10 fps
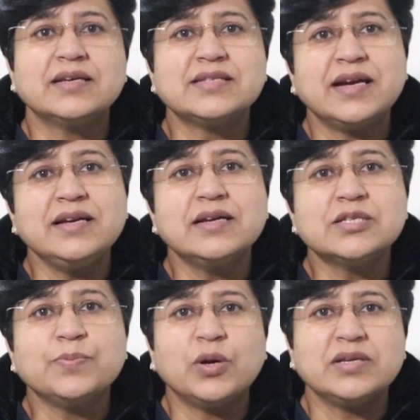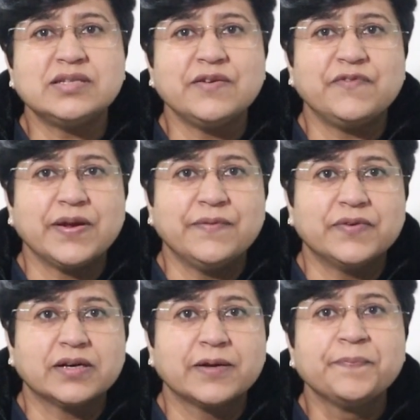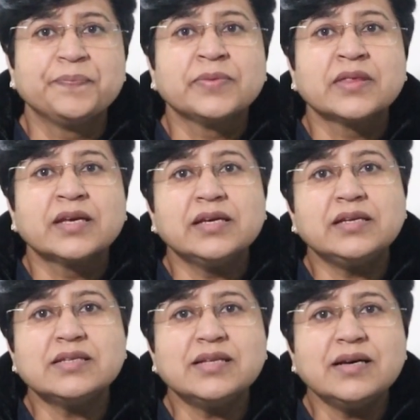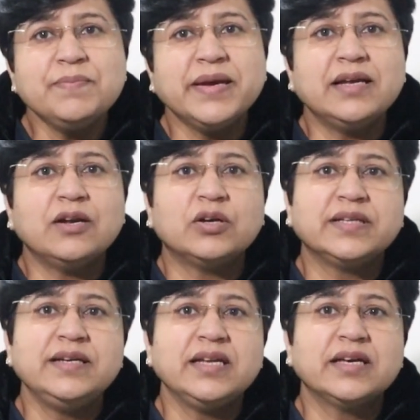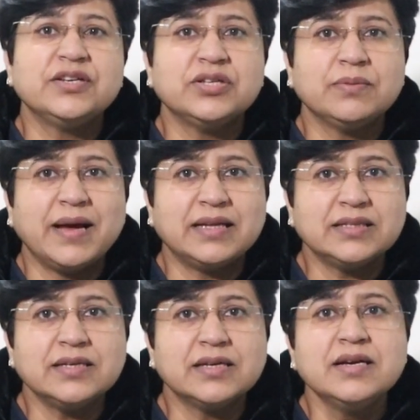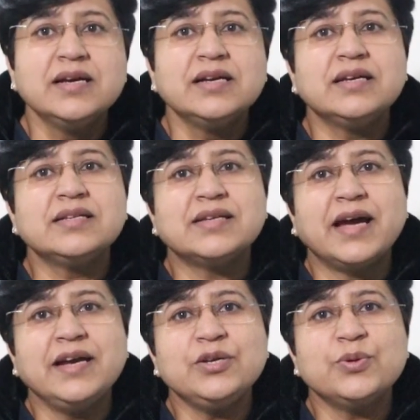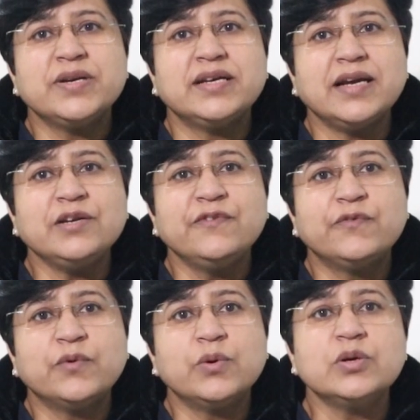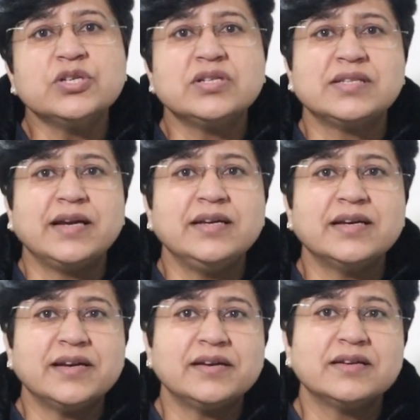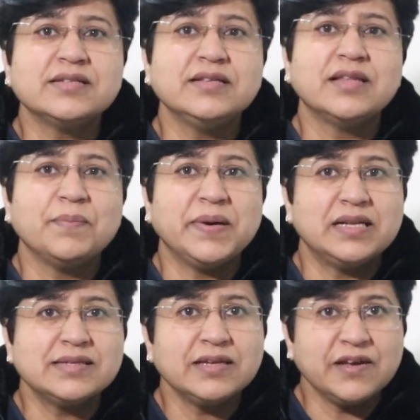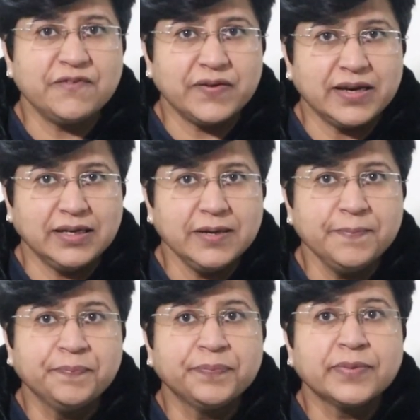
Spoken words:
Sender's Policy Framework. It is the mail authentication method designed to detect forged sender address in the mails, if any,